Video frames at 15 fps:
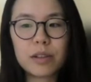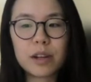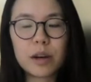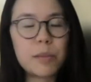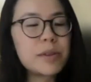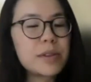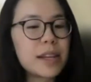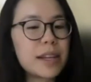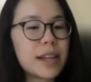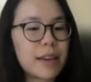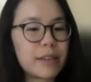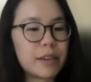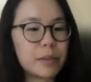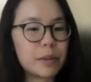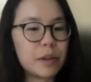almost
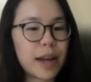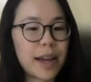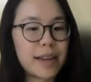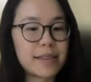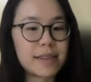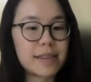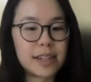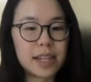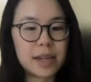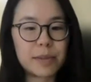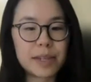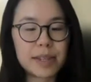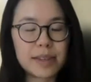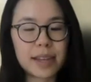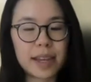inevitable as the team
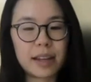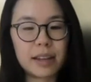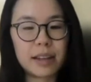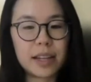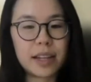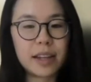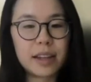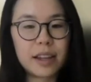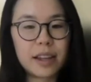is scaling,